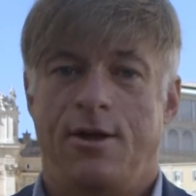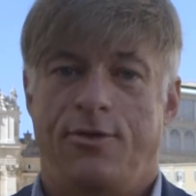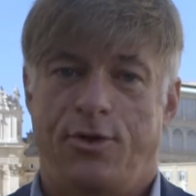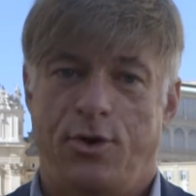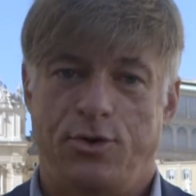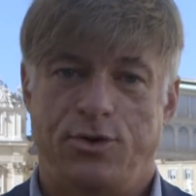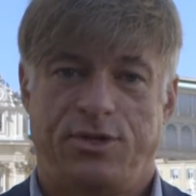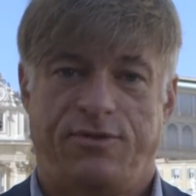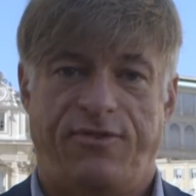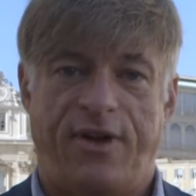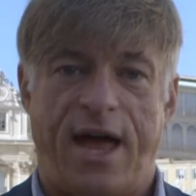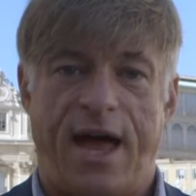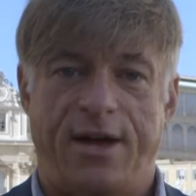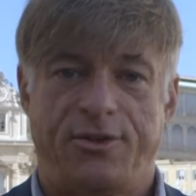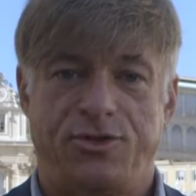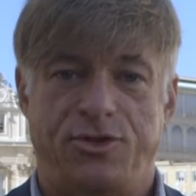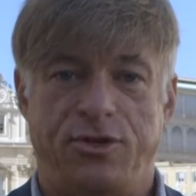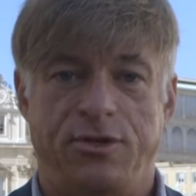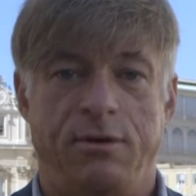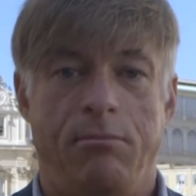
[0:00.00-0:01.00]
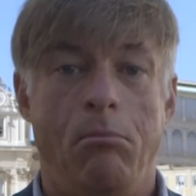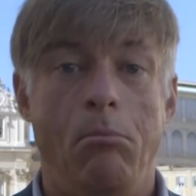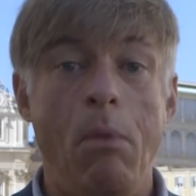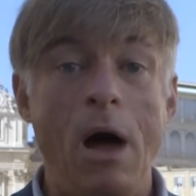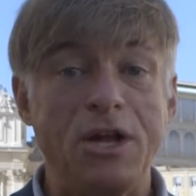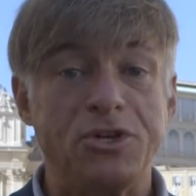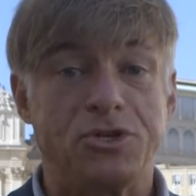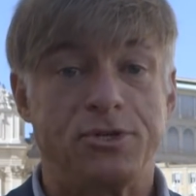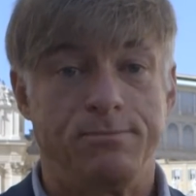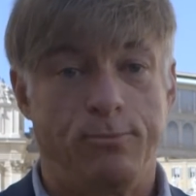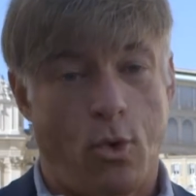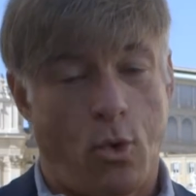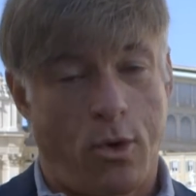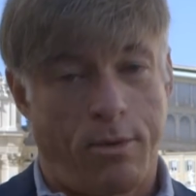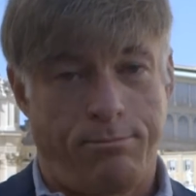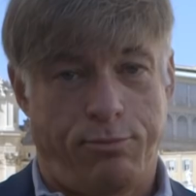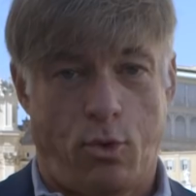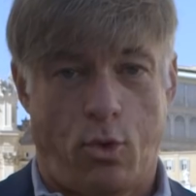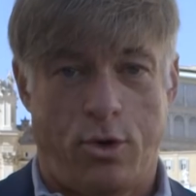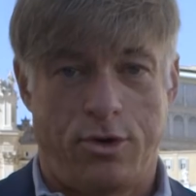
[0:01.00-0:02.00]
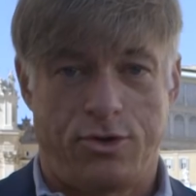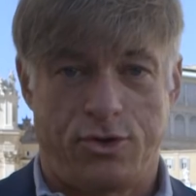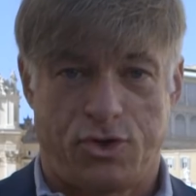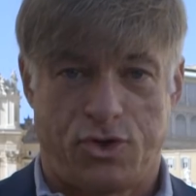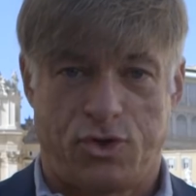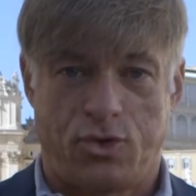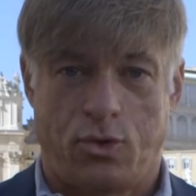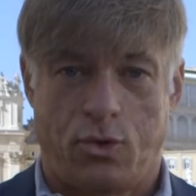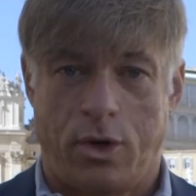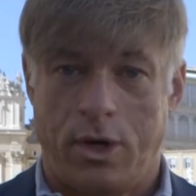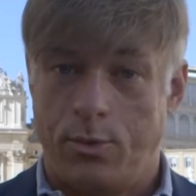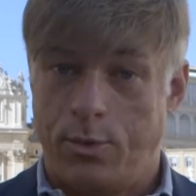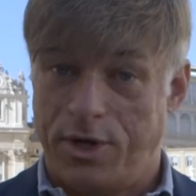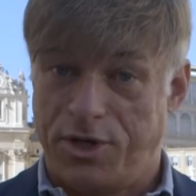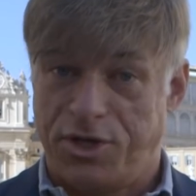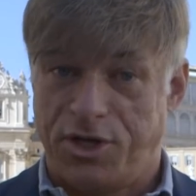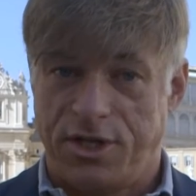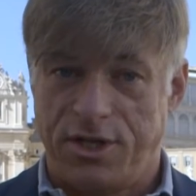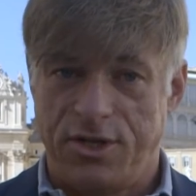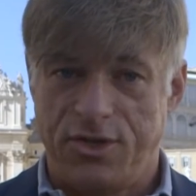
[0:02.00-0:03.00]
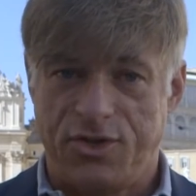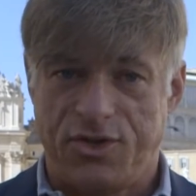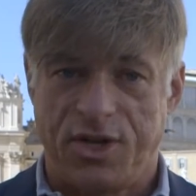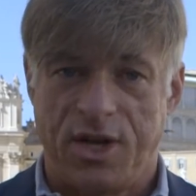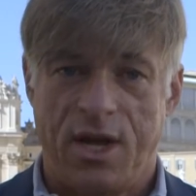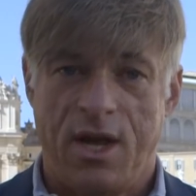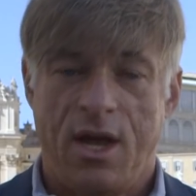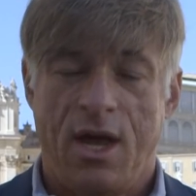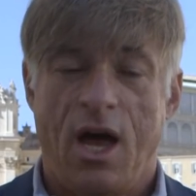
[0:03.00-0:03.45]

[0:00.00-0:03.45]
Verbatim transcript: those facts to the much more important story, which is